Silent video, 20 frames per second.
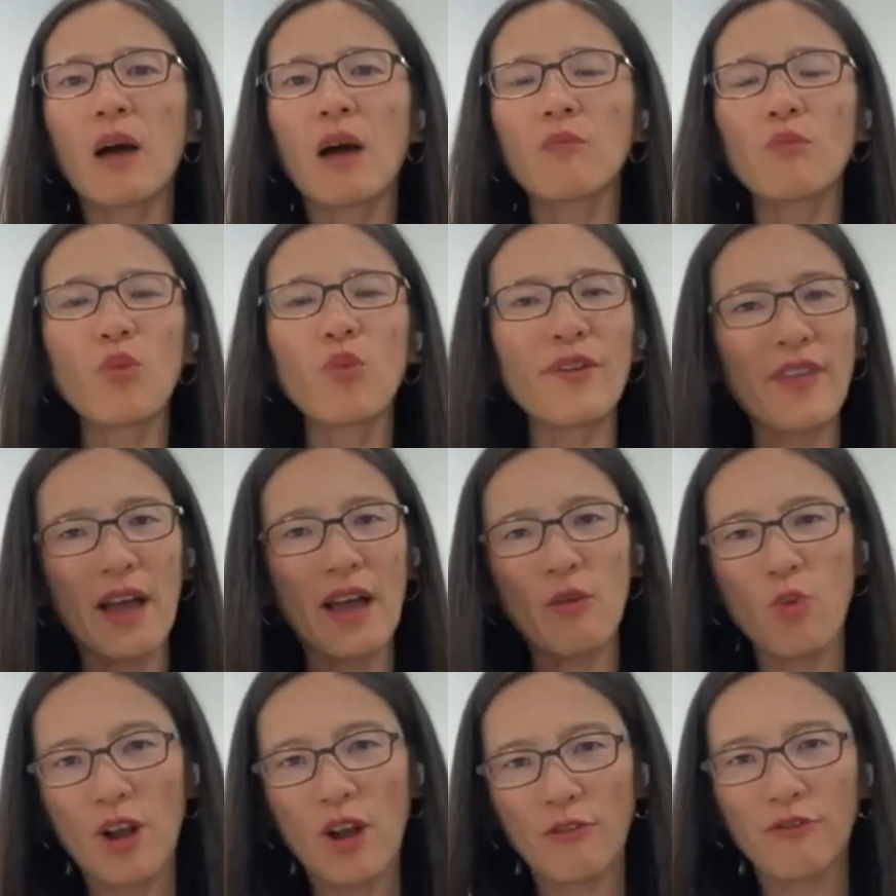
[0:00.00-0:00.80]
With our
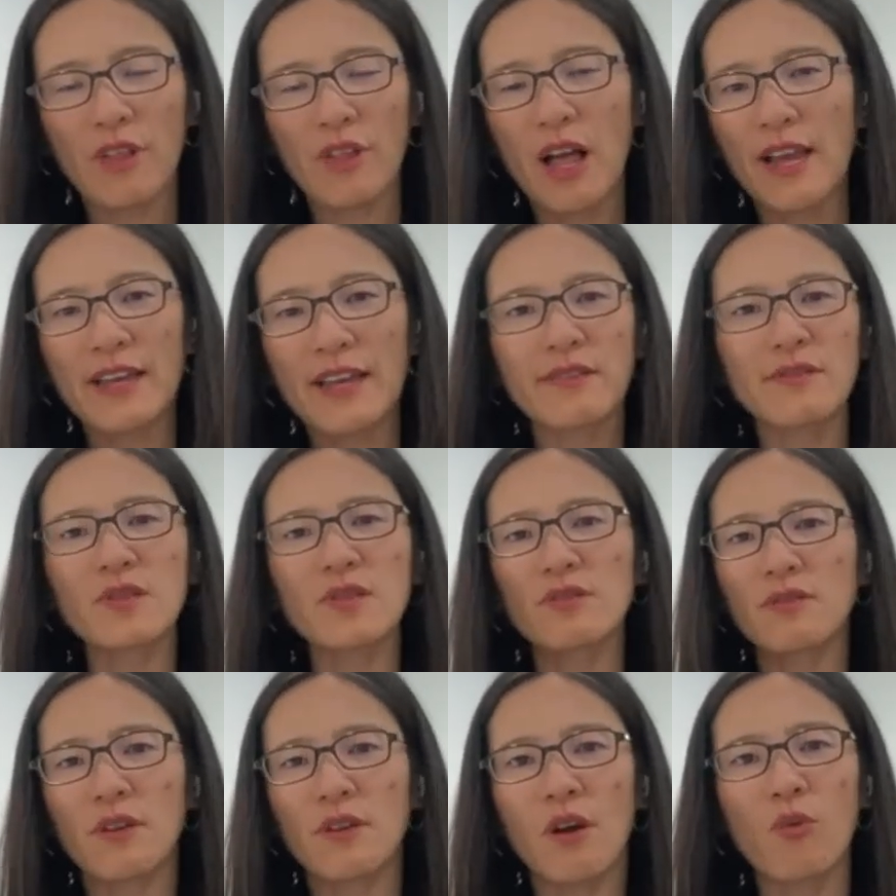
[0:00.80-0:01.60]
wealth clients,
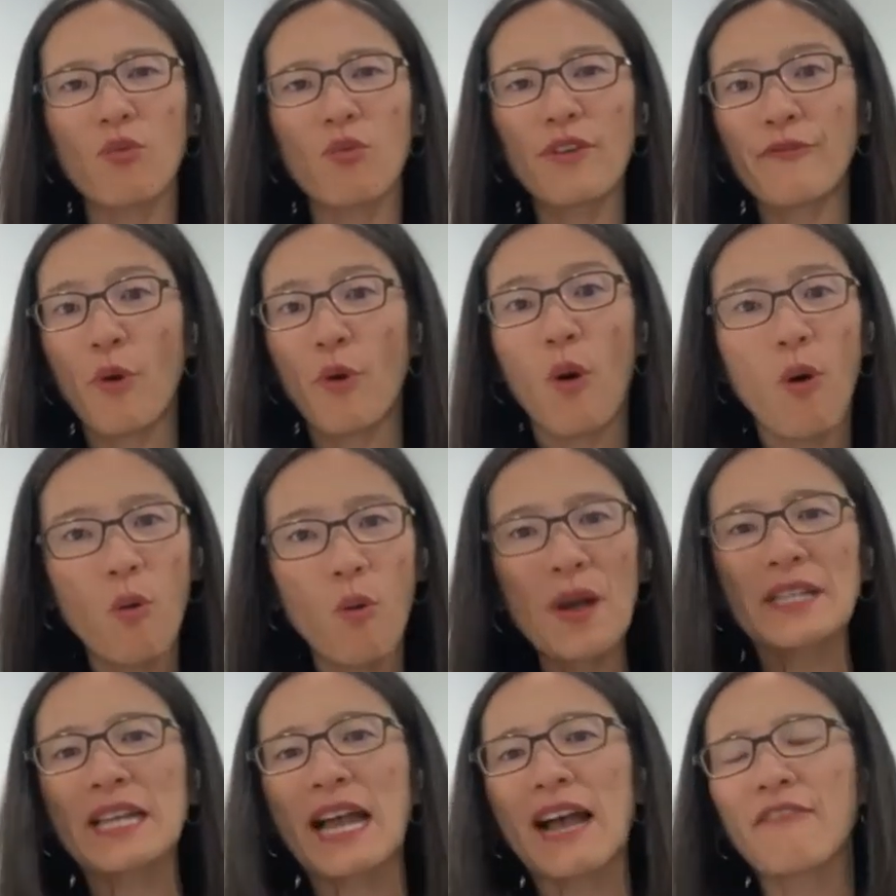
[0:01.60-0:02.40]
we've
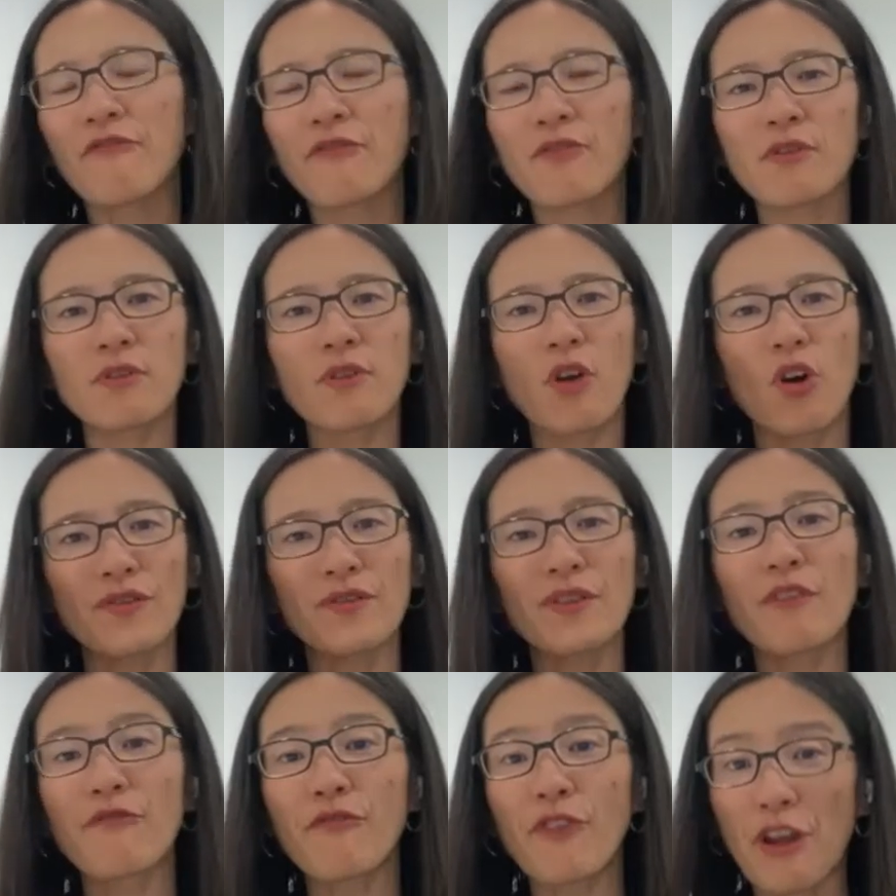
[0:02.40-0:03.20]
always gotten
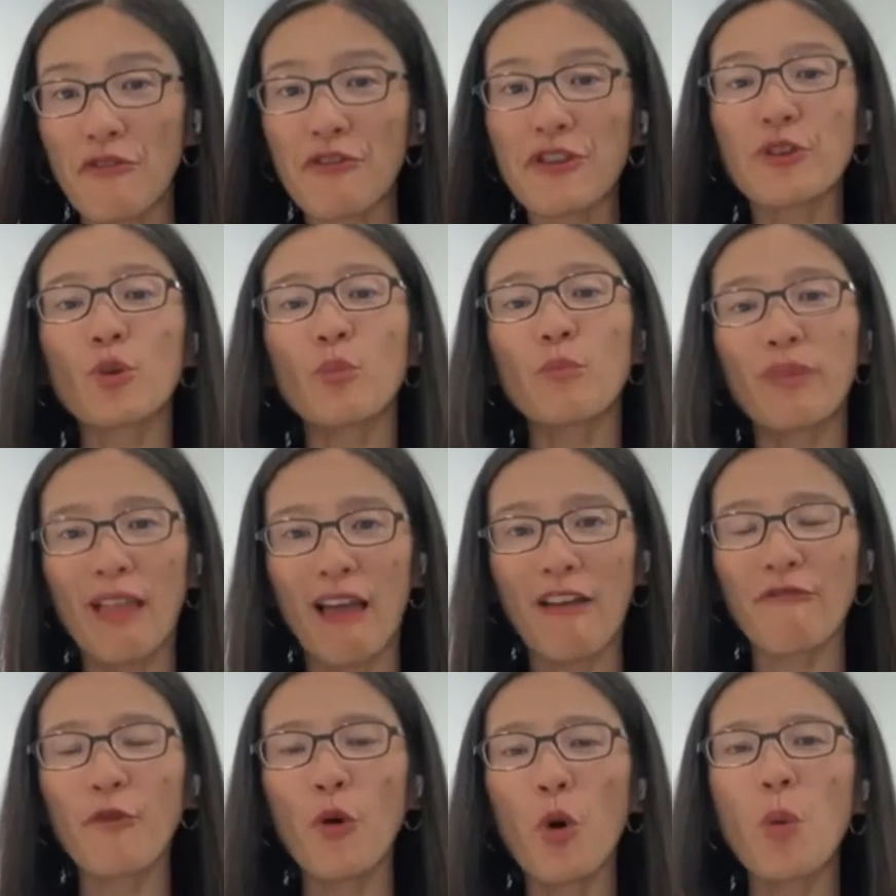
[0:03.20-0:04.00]
a very good
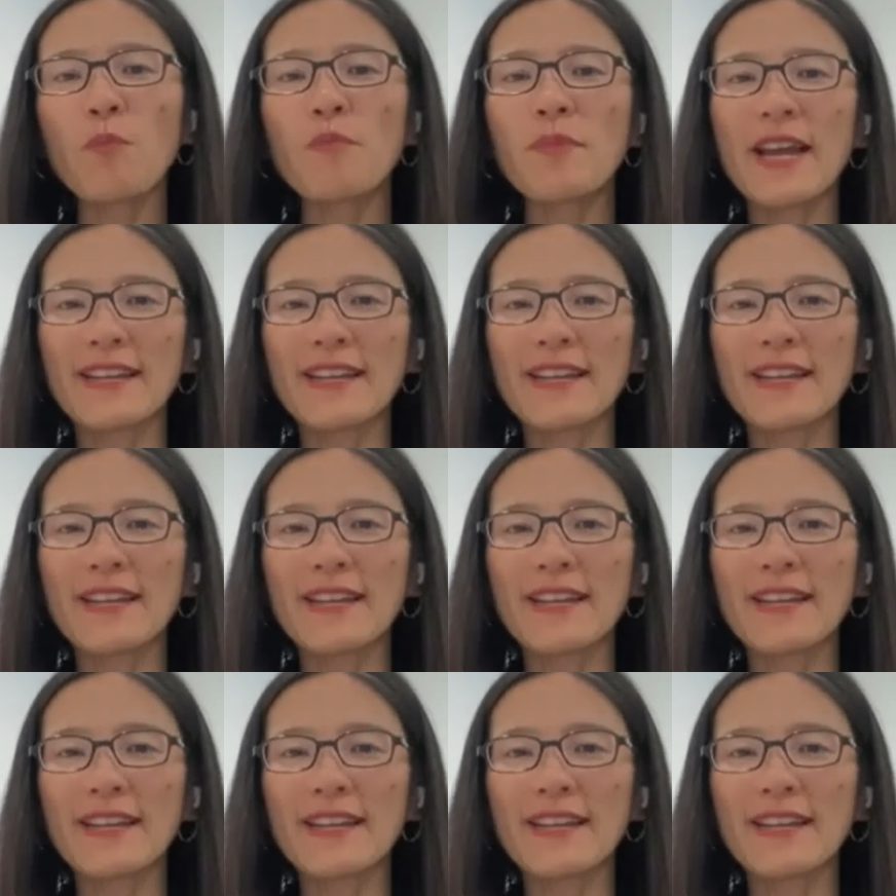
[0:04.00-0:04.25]
platform.